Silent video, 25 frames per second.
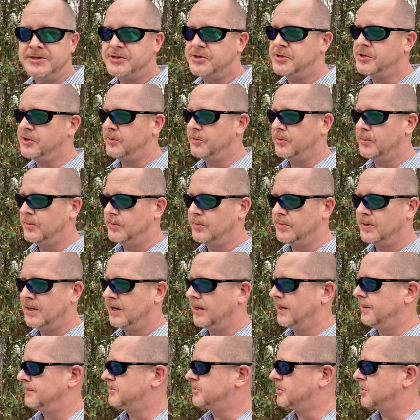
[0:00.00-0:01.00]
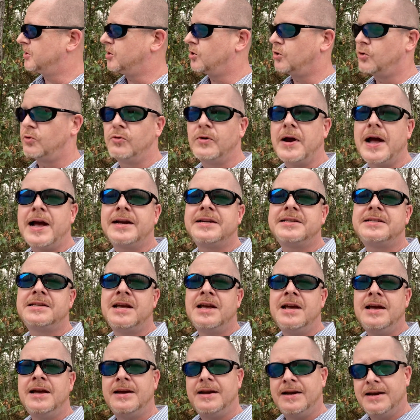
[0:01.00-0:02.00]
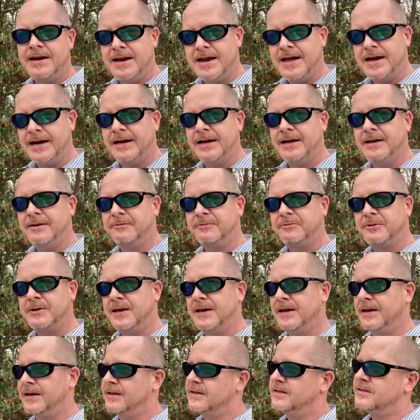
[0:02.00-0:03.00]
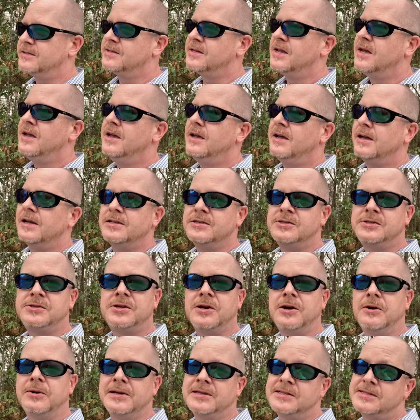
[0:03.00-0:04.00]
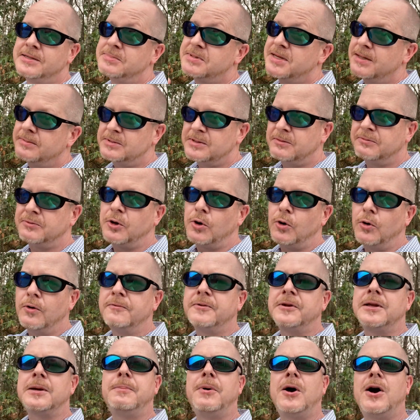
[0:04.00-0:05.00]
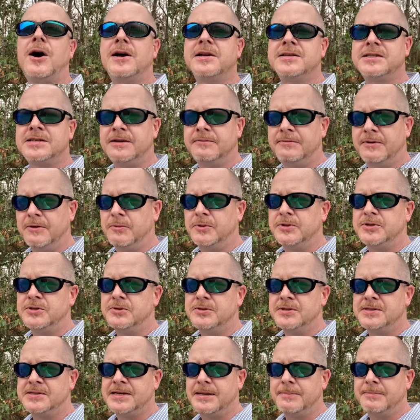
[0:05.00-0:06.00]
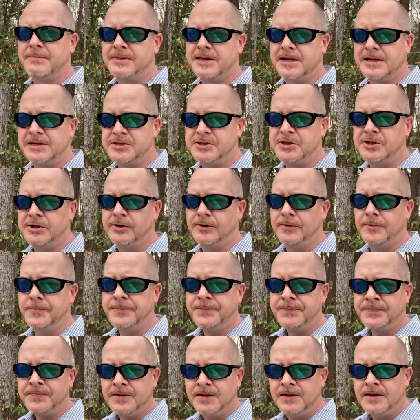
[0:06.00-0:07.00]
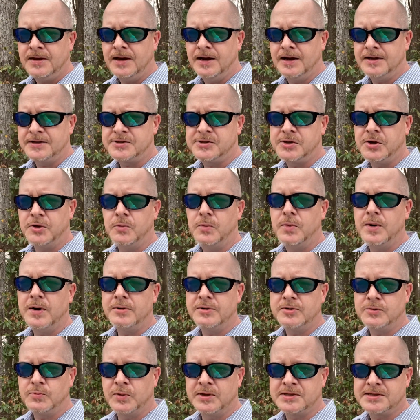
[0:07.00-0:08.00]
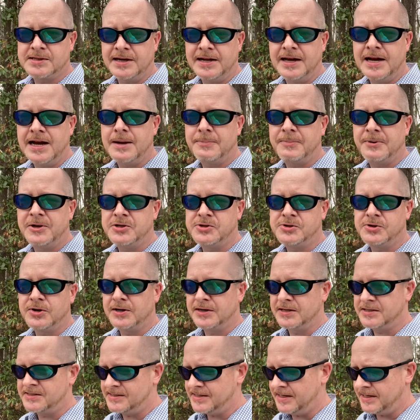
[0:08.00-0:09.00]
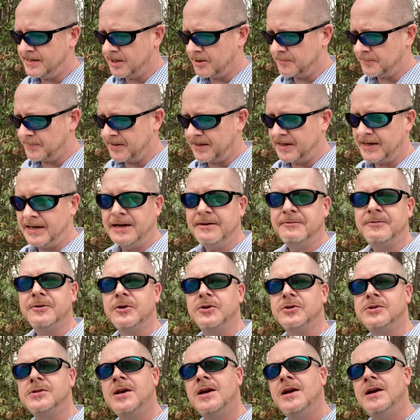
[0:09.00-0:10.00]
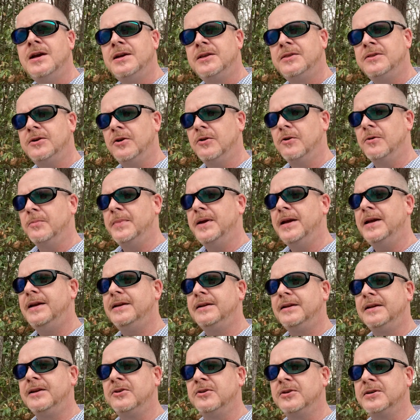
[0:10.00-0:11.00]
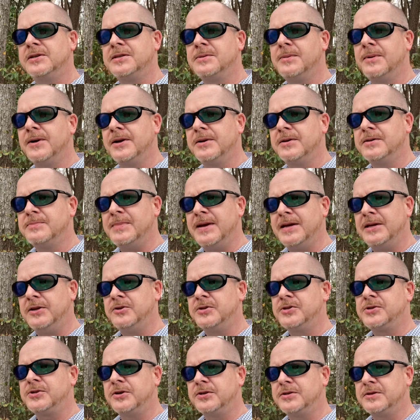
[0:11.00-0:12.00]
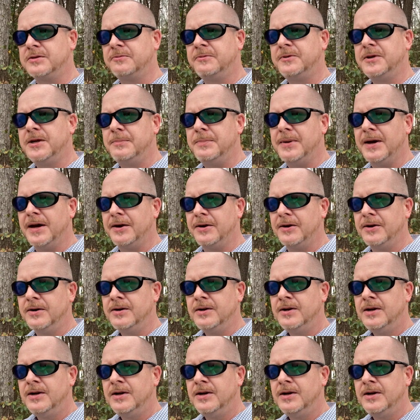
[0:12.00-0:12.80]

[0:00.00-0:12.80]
To correct negative things. And sometimes if they're overly positive, it will do the same thing too. So what's going to happen is you're going to seek out behaviors that are immediately going to make you start to feel better.